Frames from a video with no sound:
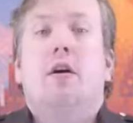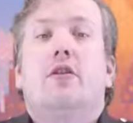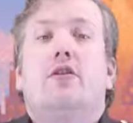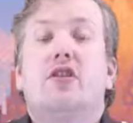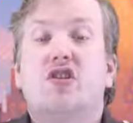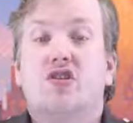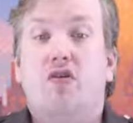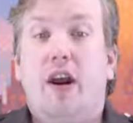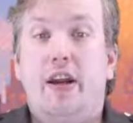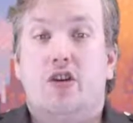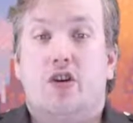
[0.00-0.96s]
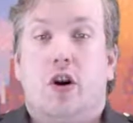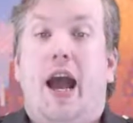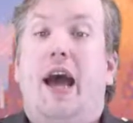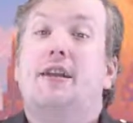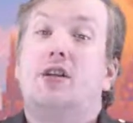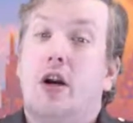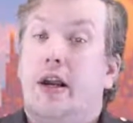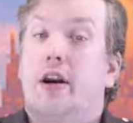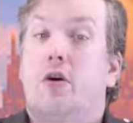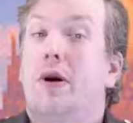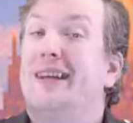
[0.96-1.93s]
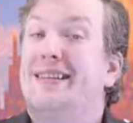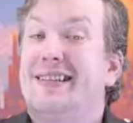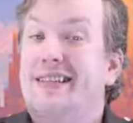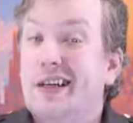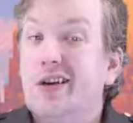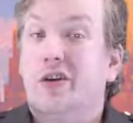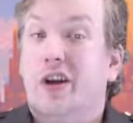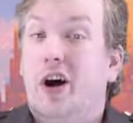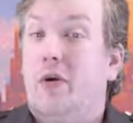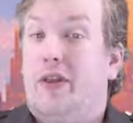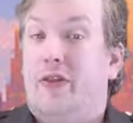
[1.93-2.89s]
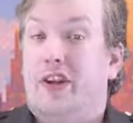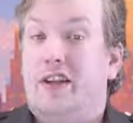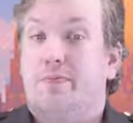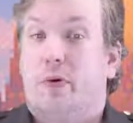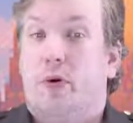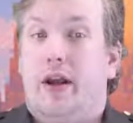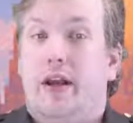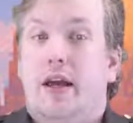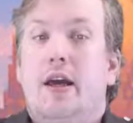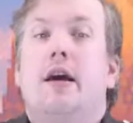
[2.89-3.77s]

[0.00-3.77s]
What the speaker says: The Stranger, as our hero is still known at this point,